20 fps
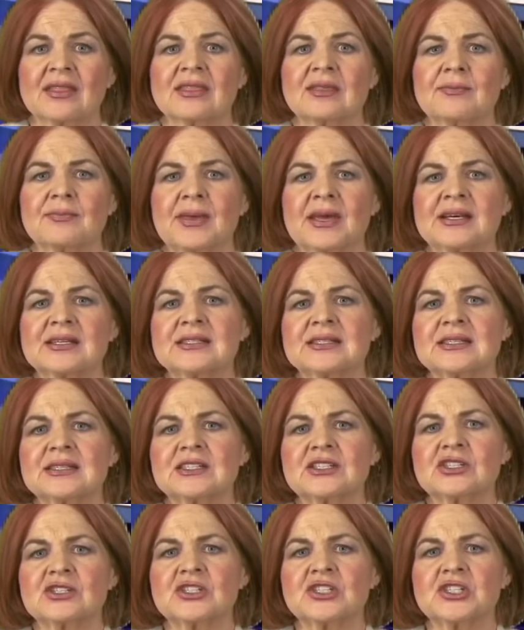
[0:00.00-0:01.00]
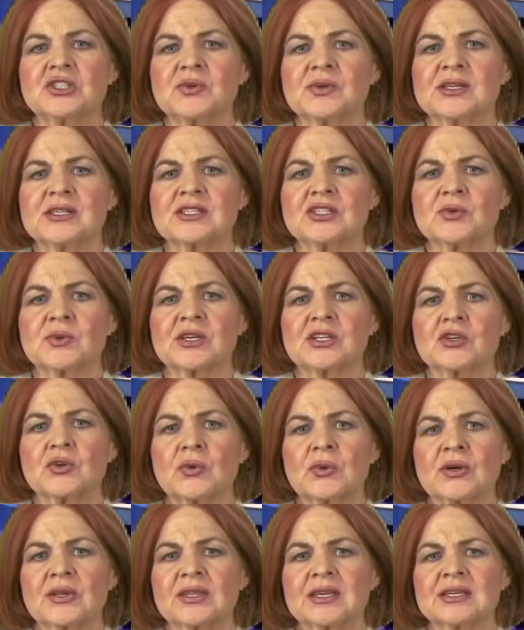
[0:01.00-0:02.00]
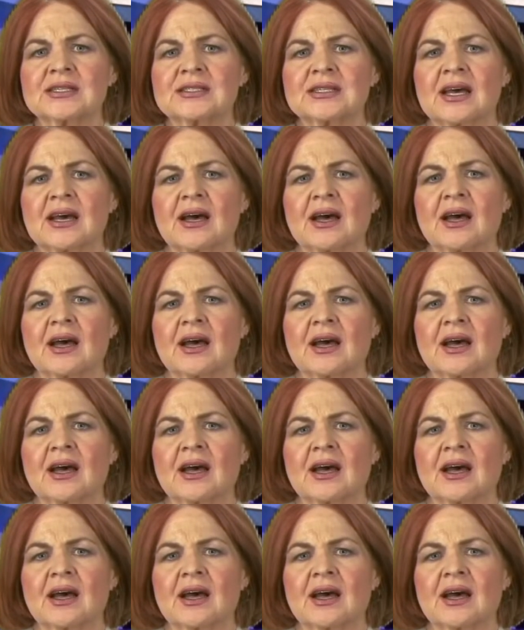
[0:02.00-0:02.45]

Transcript: The best thing to do is to ignore these